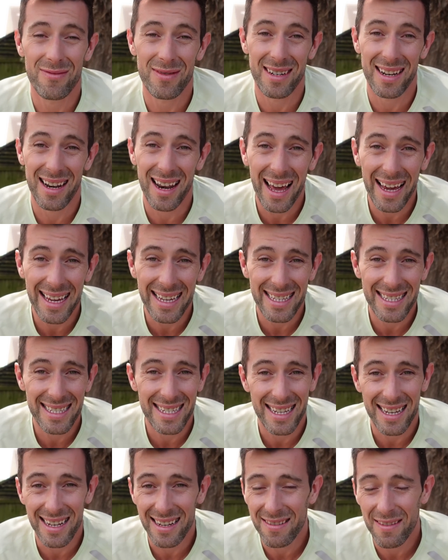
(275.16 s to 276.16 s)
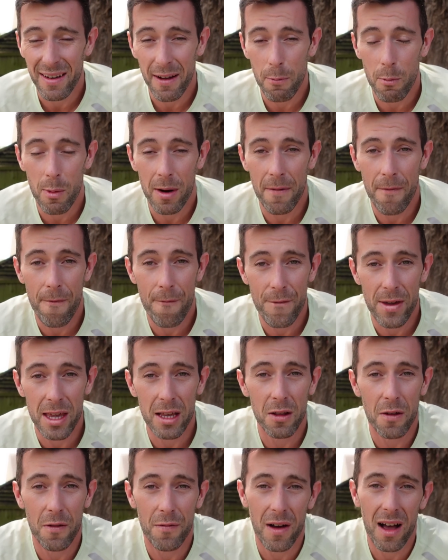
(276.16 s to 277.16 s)
light. I want to
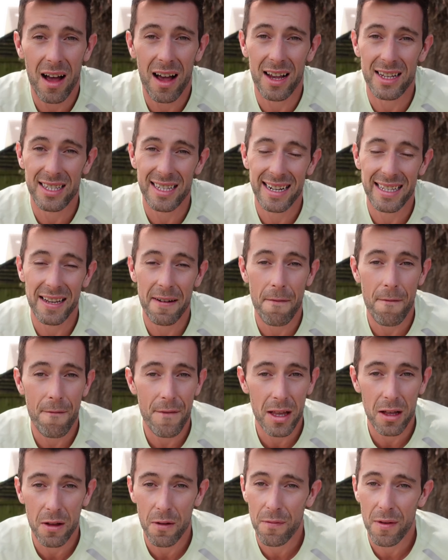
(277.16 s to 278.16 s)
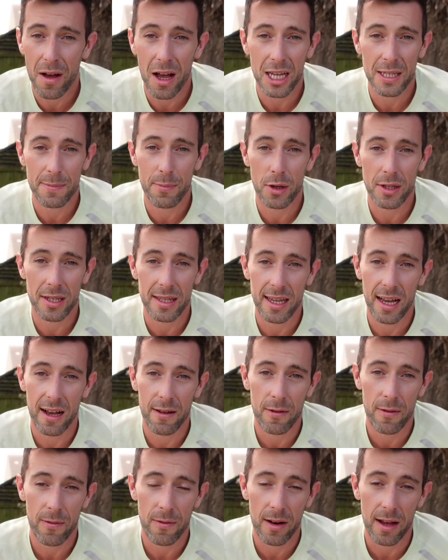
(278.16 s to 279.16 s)
feel fast, and I didn't feel fast putting the
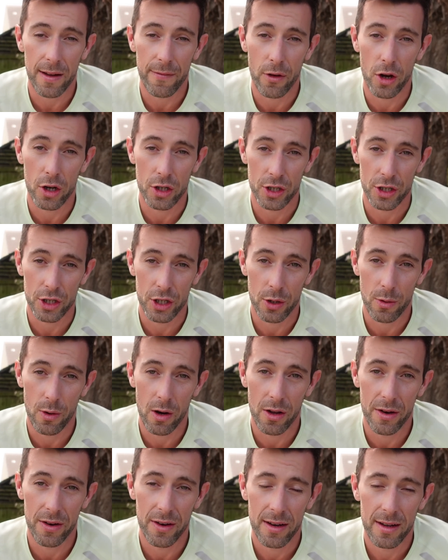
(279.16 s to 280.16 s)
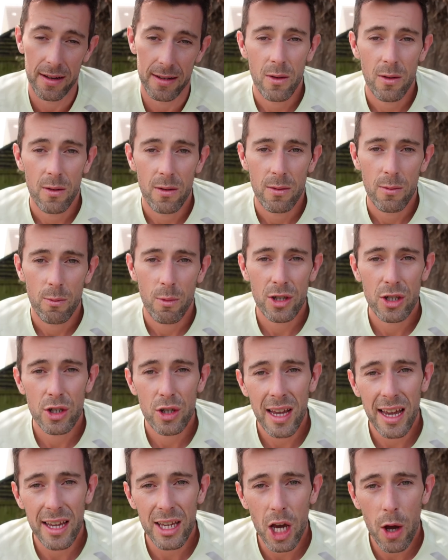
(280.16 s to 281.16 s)
ALPHAFLY version 2 on. Once you
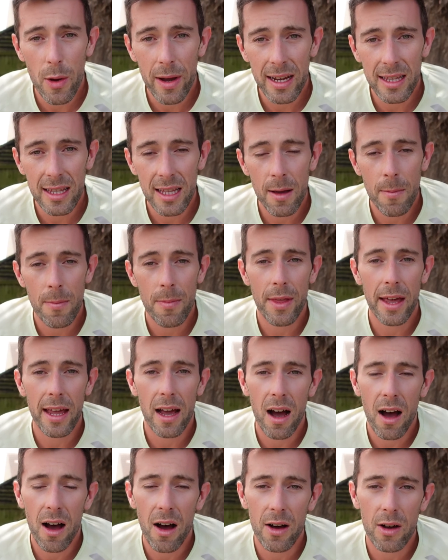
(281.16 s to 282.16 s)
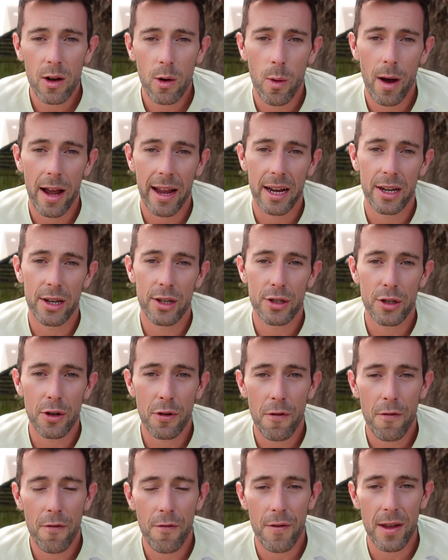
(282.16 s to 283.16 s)
get going in them, they are quick, and you do
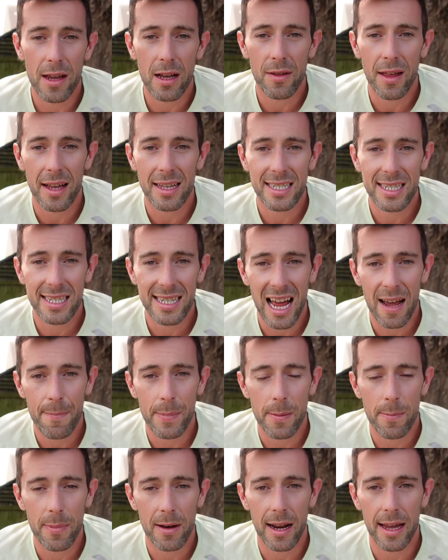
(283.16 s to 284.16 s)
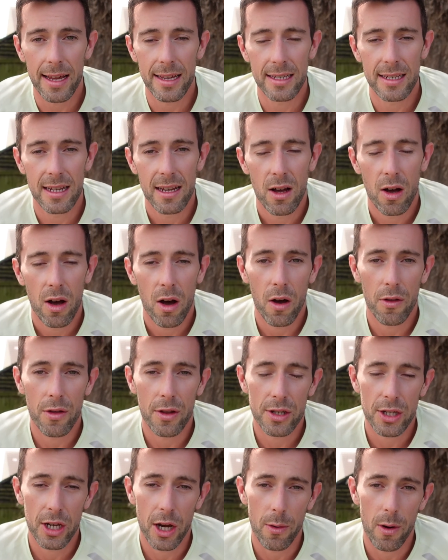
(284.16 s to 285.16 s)
feel that snappy plate on the
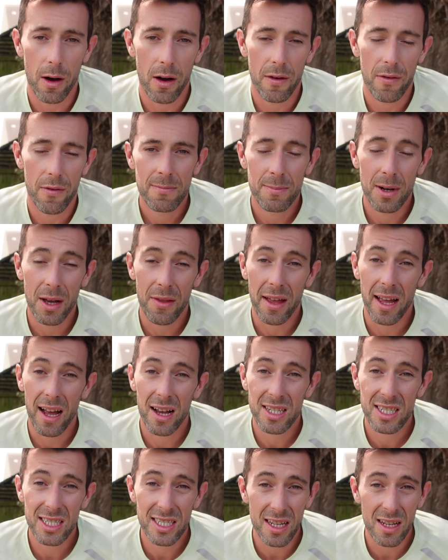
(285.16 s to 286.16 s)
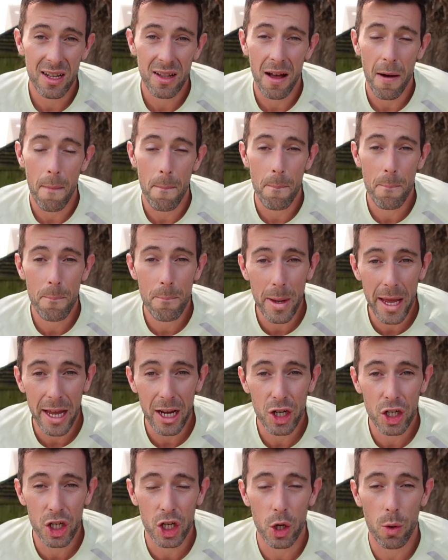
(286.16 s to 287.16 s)
toe off. But they are still a
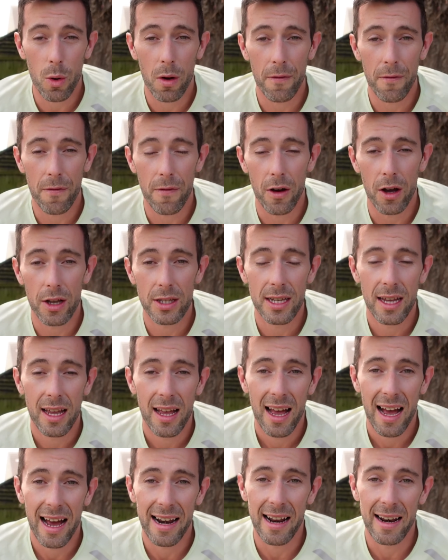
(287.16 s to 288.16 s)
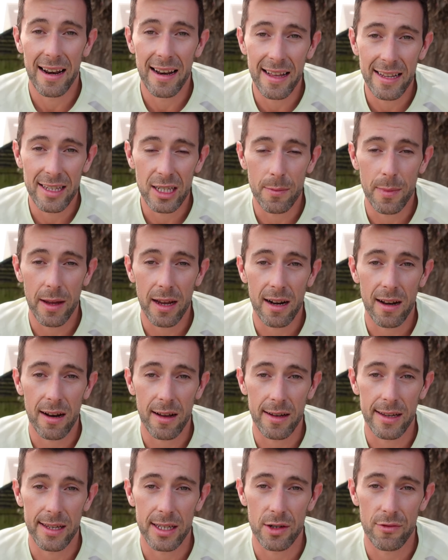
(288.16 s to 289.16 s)
big shoe on foot and a little bit
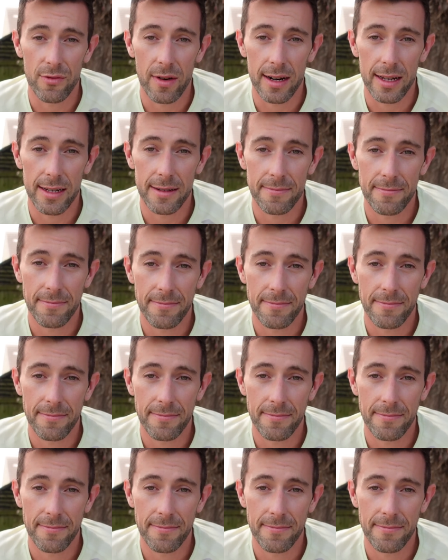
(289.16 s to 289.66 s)
clunky to run in.